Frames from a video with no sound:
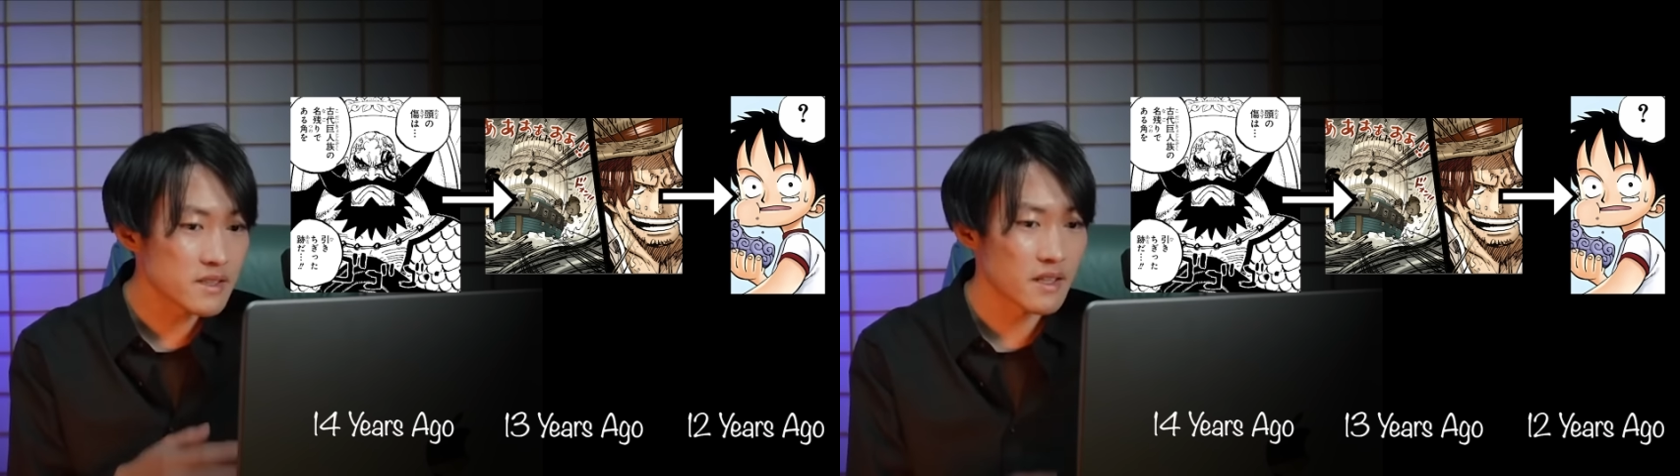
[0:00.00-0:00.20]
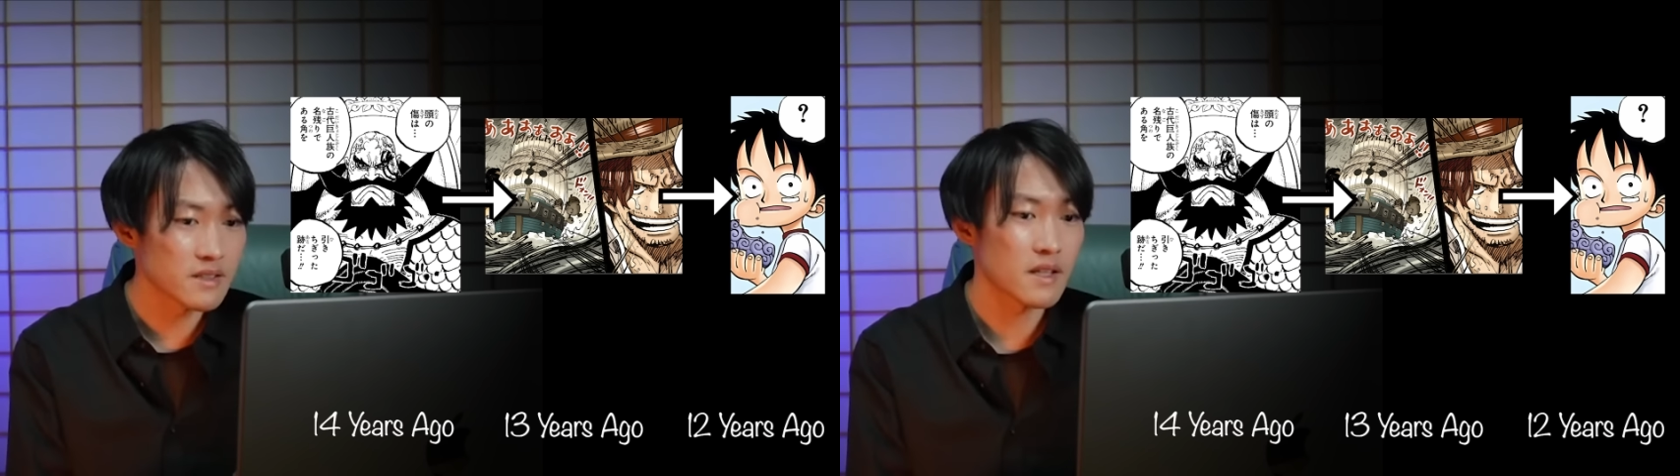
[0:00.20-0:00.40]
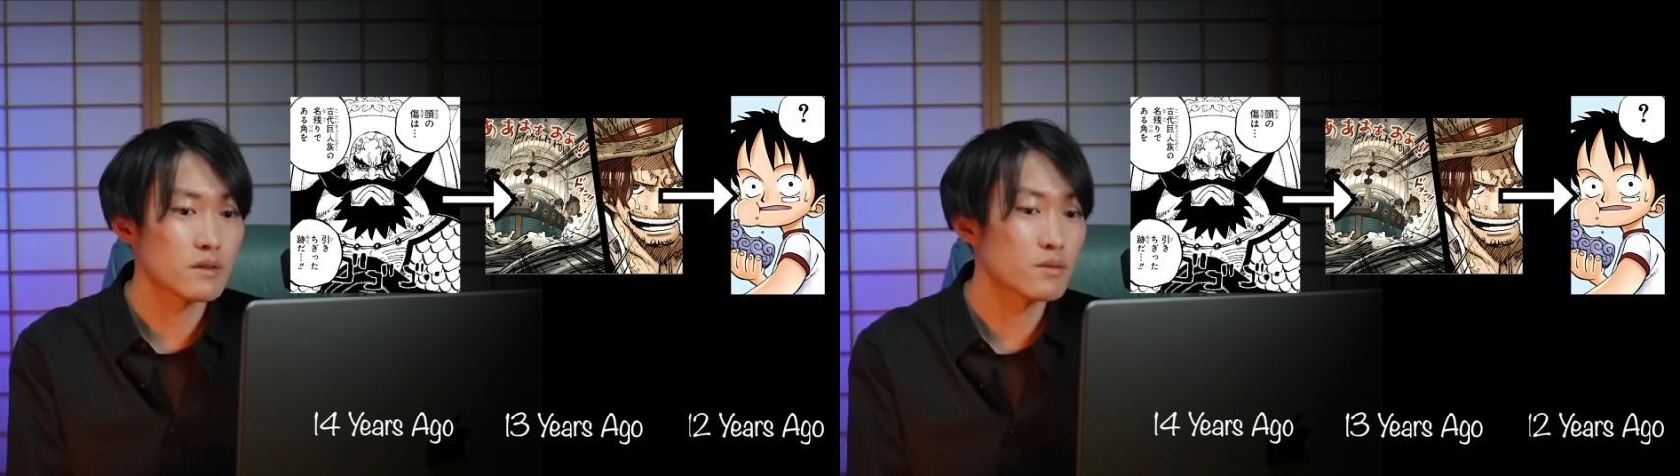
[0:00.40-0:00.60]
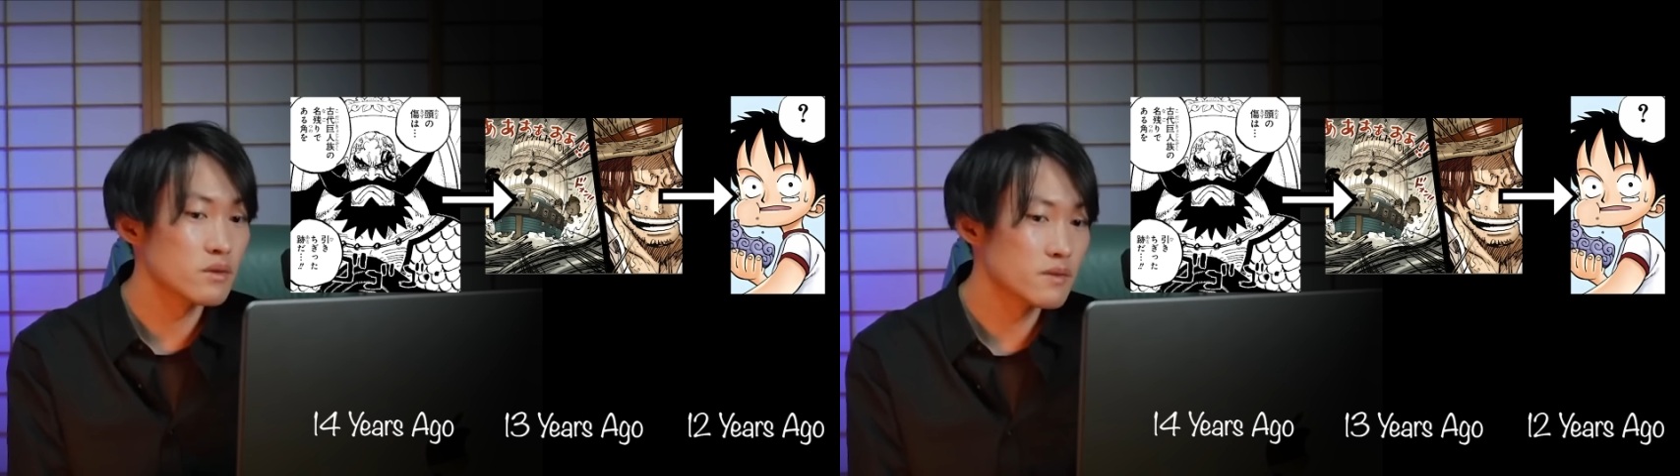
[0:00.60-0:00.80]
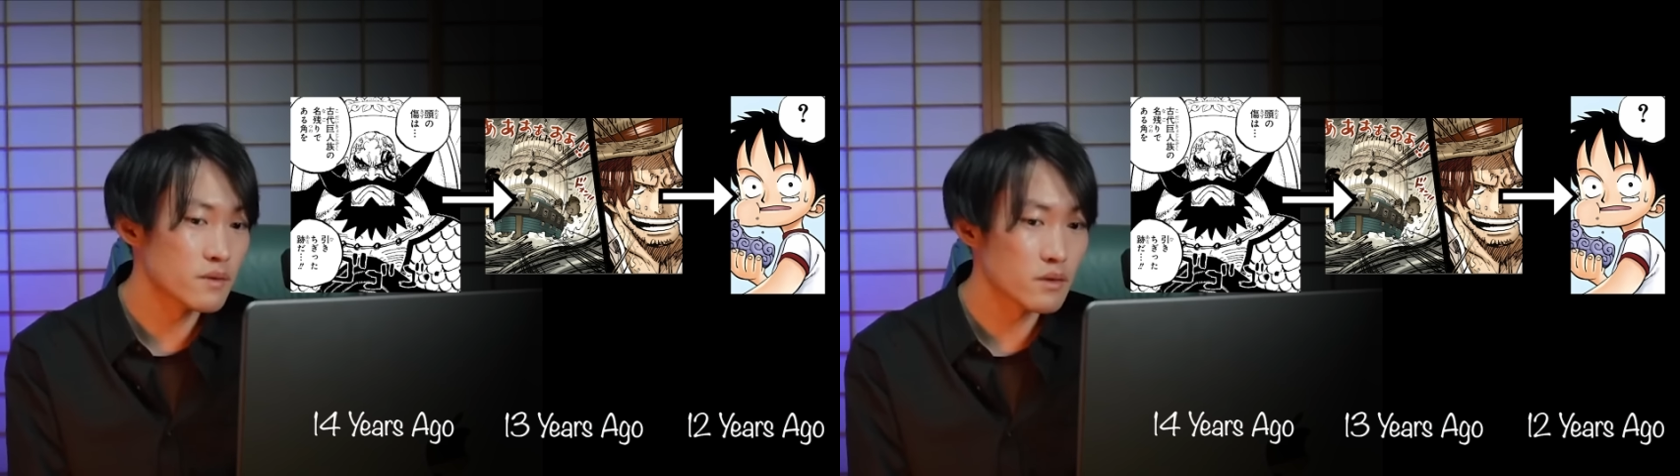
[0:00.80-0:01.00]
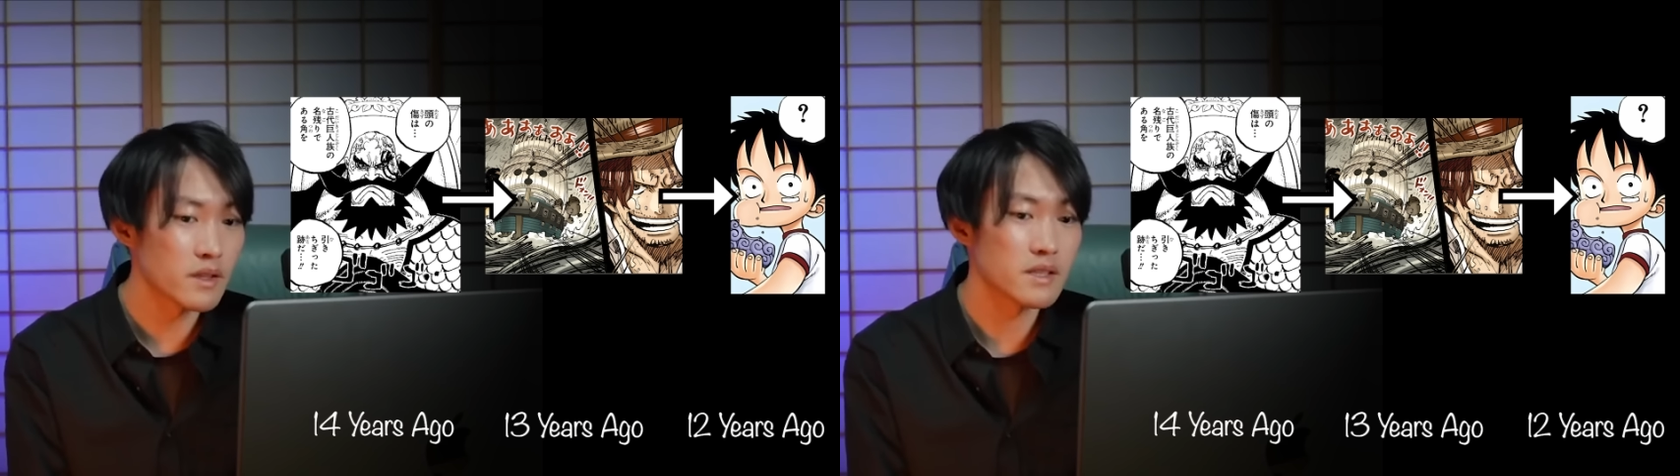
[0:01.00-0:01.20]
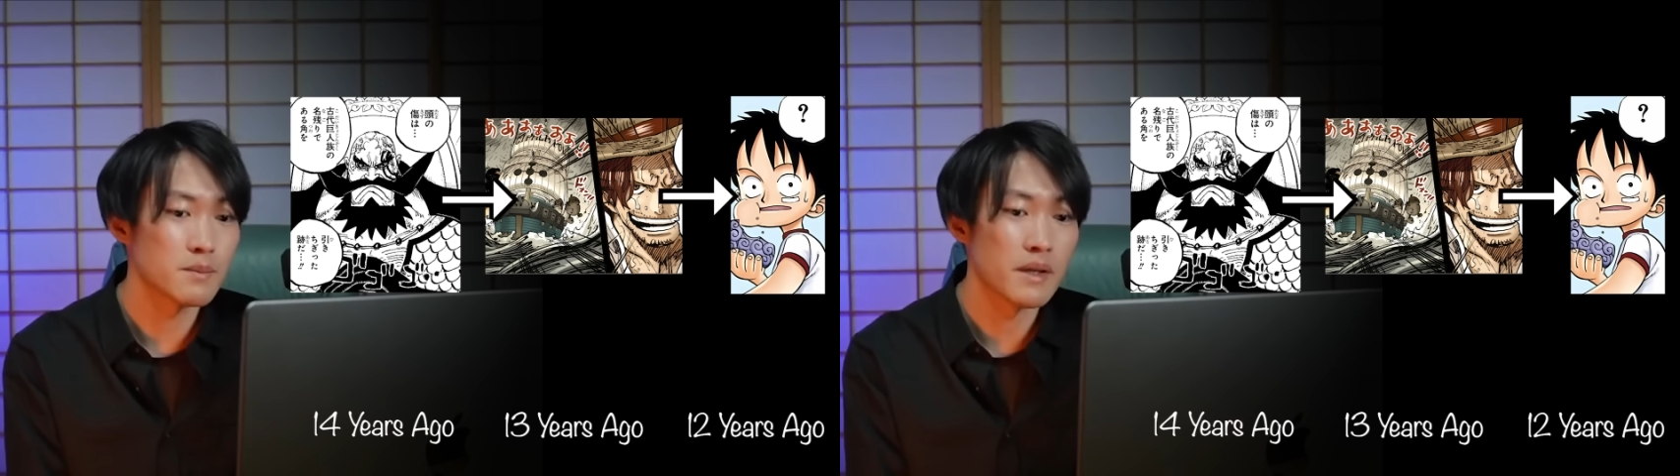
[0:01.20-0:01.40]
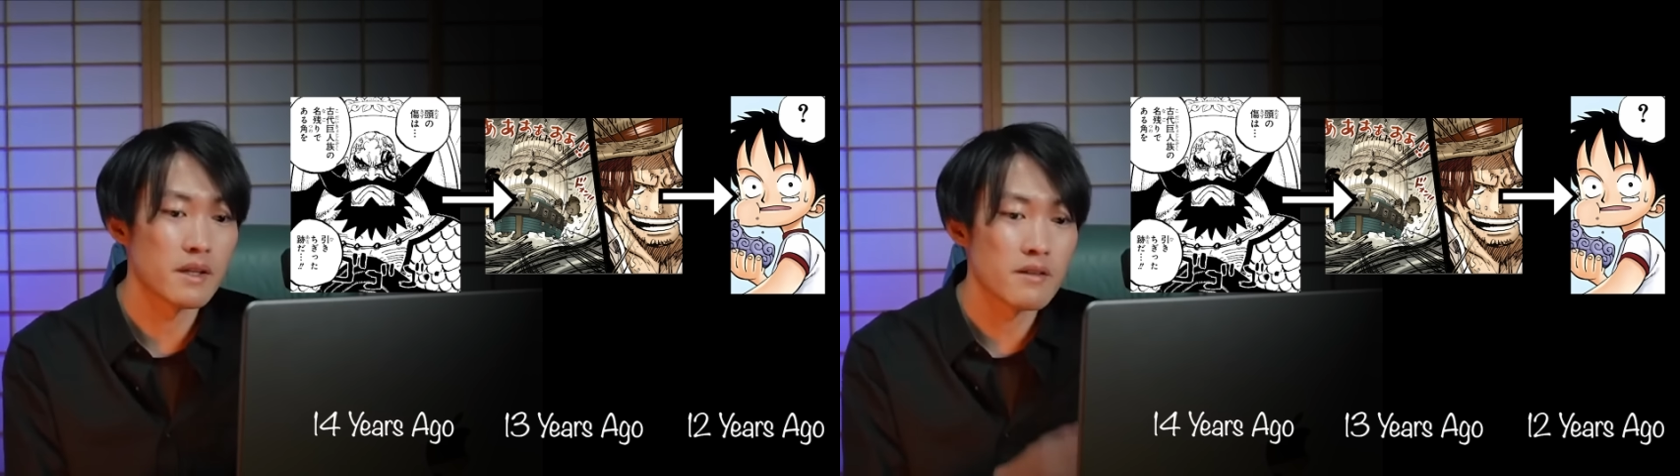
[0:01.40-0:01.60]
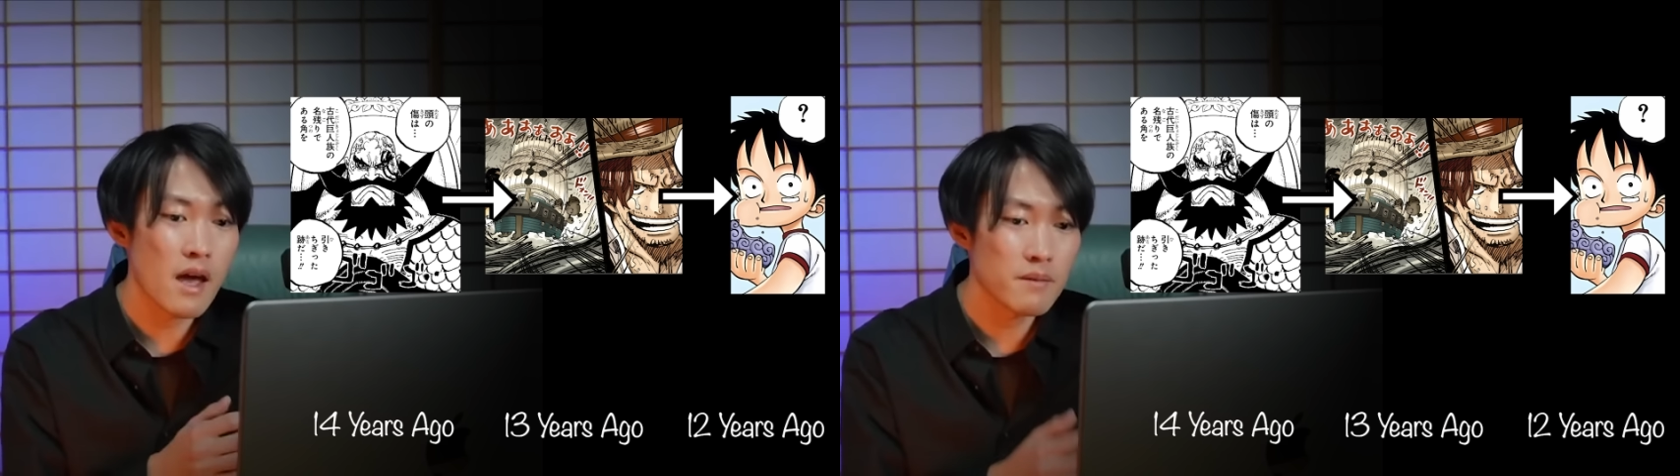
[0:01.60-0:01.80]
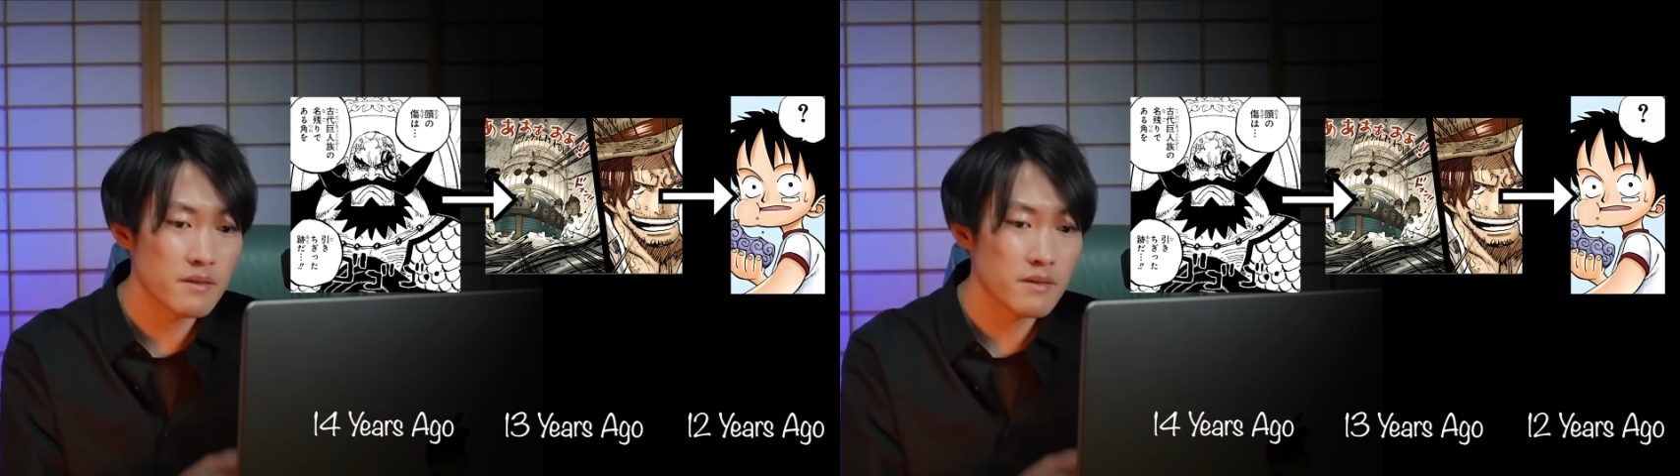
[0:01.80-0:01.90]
that Food Fruit is being heavily